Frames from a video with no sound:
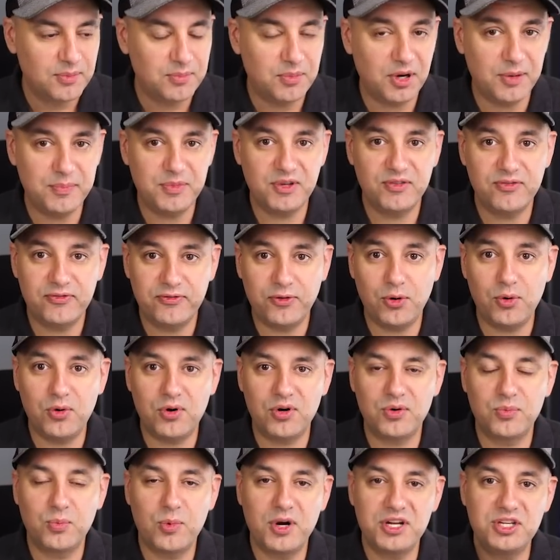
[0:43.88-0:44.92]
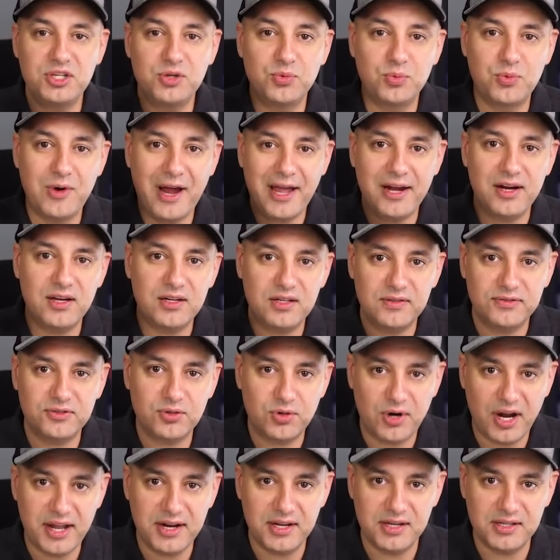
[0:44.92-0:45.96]
But before, when you ran out of
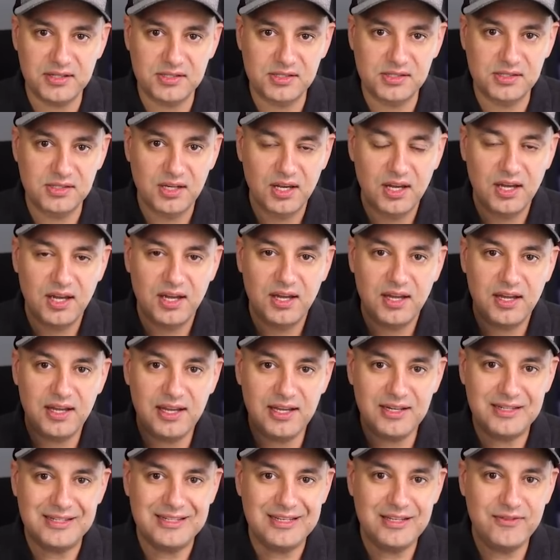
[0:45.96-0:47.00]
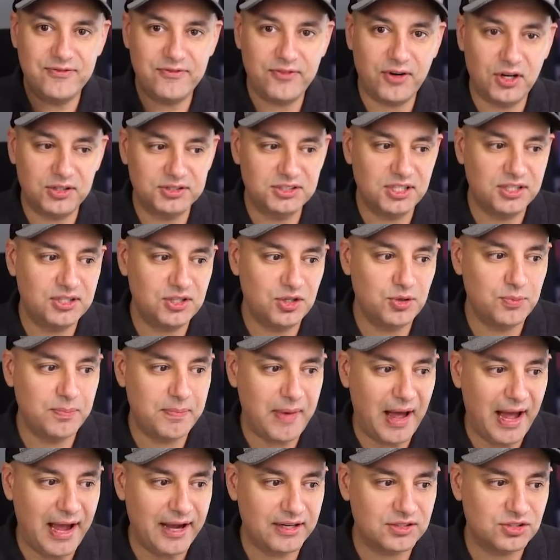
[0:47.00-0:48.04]
credits, it defaulted you
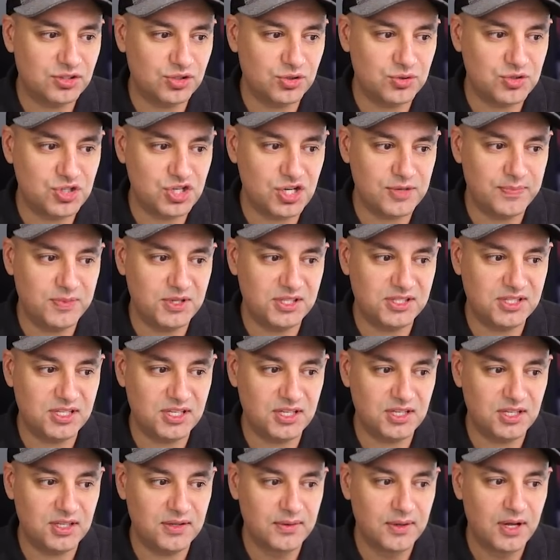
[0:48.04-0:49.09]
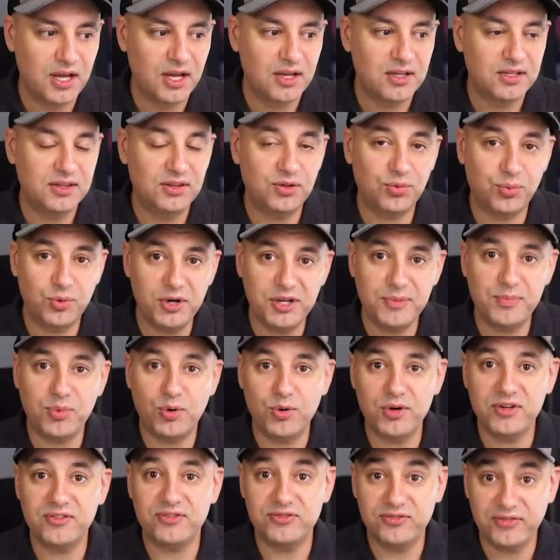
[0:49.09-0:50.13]
back to GPT
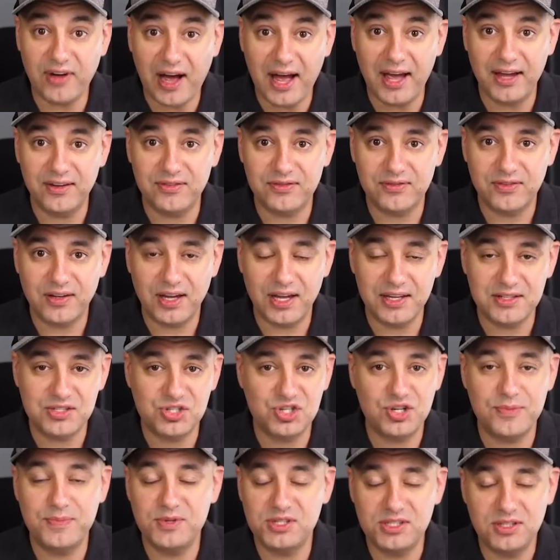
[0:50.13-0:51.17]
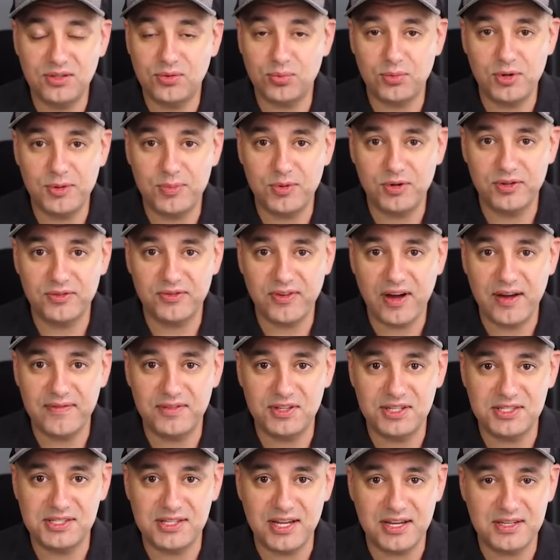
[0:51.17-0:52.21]
3.5. And GPT 3.5
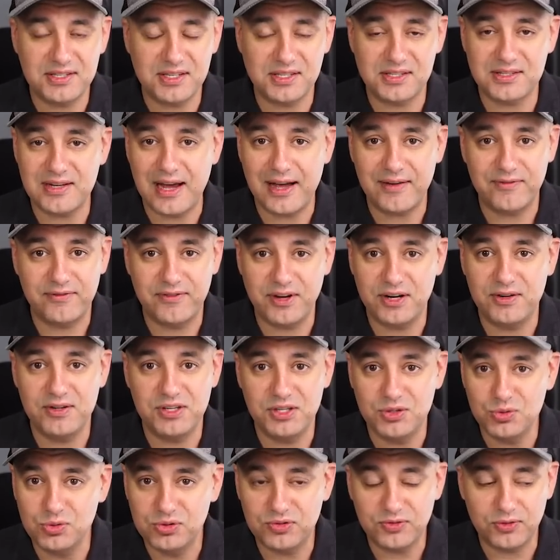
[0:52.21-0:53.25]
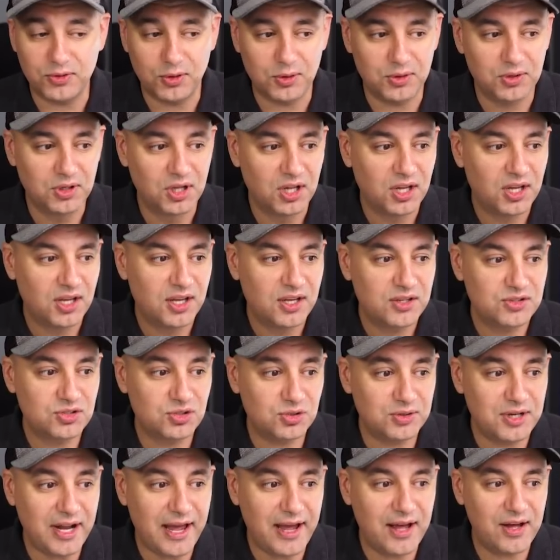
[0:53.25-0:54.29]
these days is not very useful.
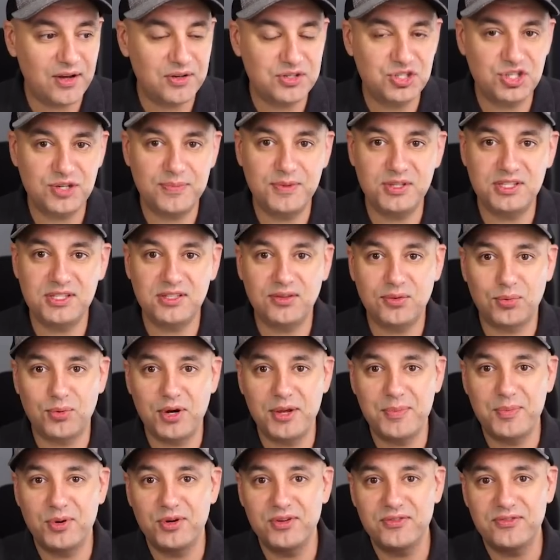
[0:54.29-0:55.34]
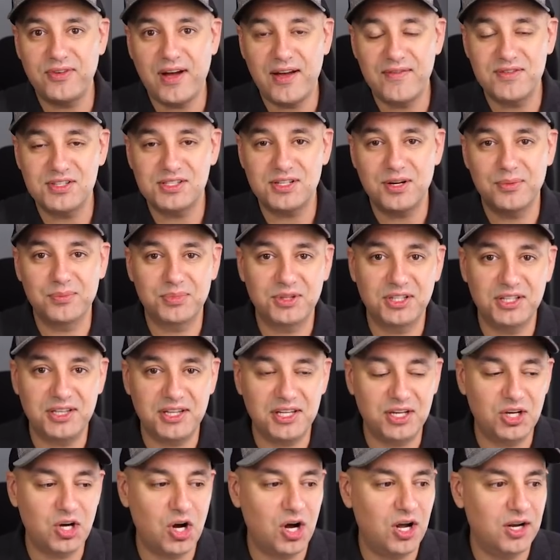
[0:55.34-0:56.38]
So now GPT 3.5 is
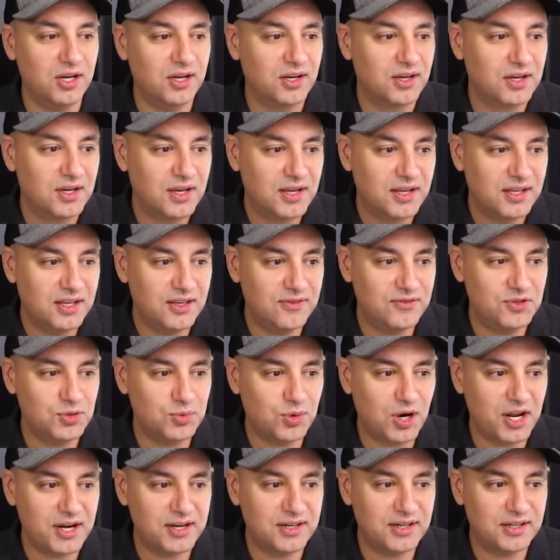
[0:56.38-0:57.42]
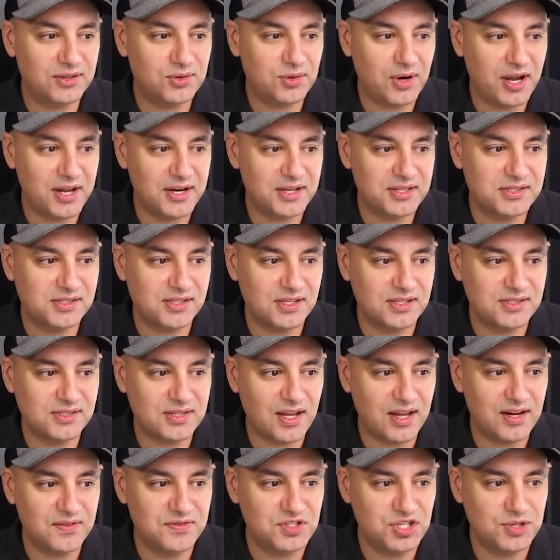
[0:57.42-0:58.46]
completely gone. If you run out of credits
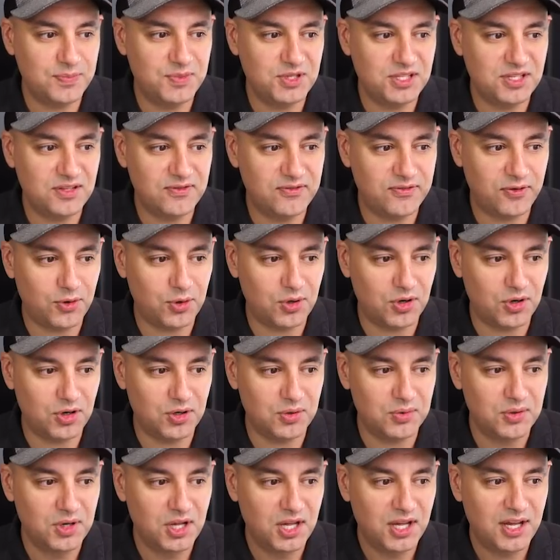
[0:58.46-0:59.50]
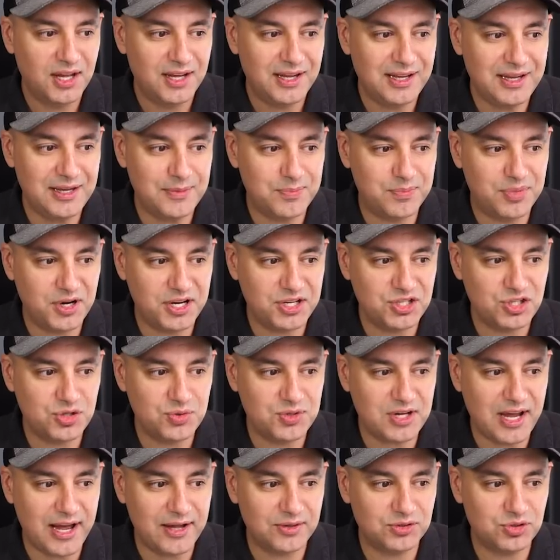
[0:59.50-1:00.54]
inside of GPT 4.0, it brings you
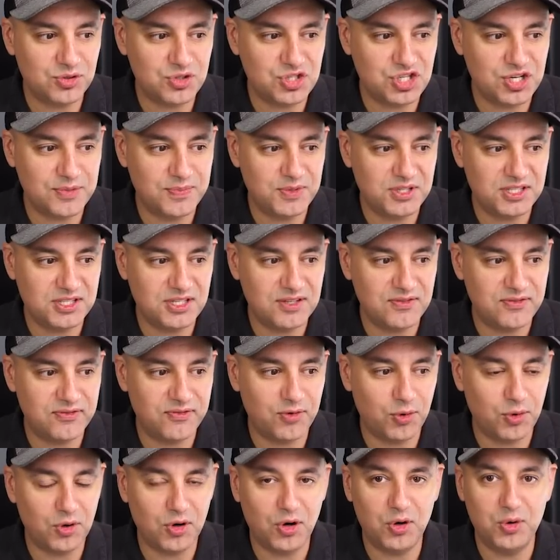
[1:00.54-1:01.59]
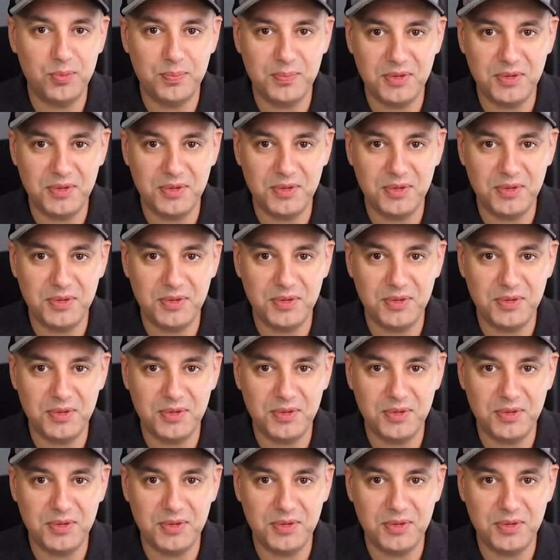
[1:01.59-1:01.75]
down to GPT 4.0